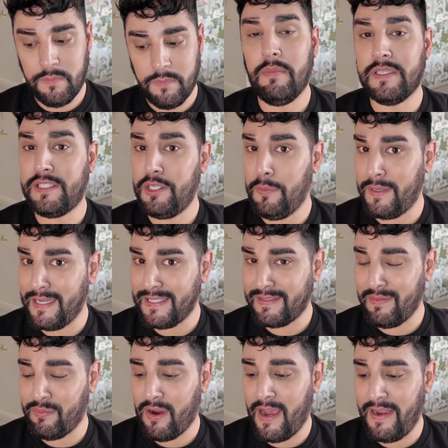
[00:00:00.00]
I'm assuming it's a
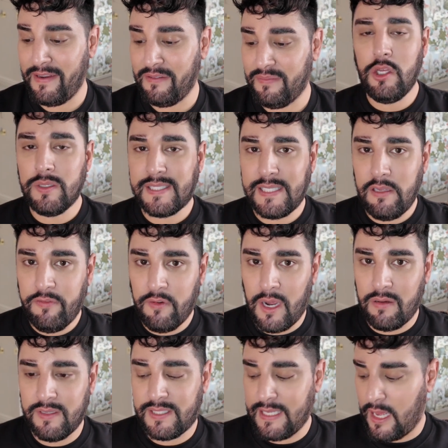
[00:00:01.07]
bride. You'll see
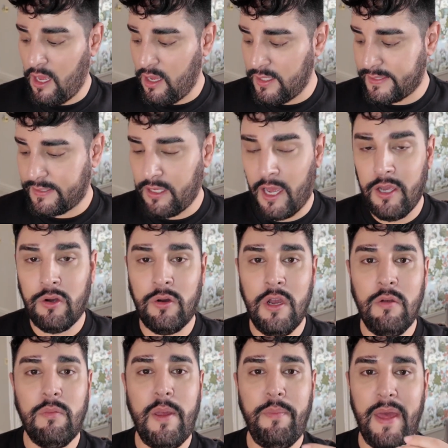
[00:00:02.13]
throughout this that her style,
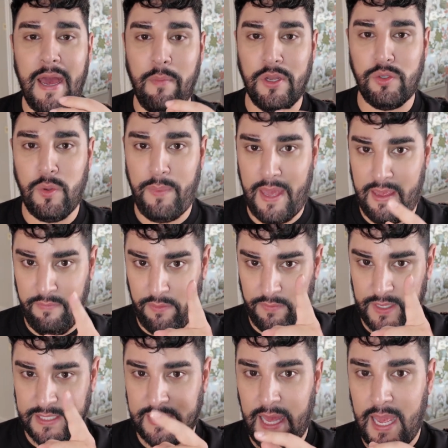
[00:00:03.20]
remember how much we're paying for
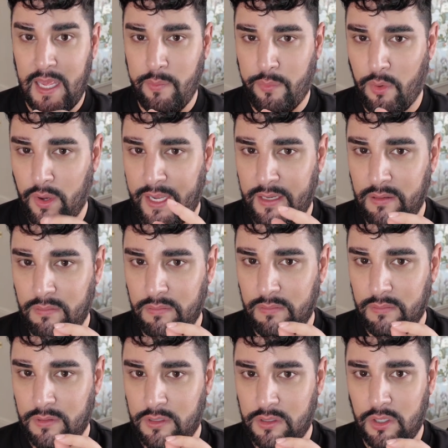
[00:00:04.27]
this?
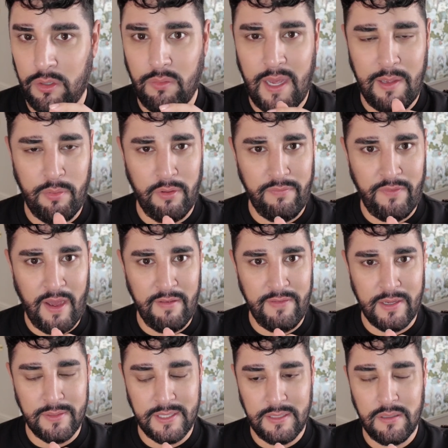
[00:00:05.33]
8.5
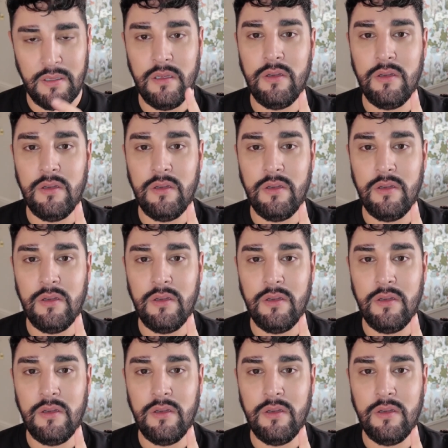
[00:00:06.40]
thousand?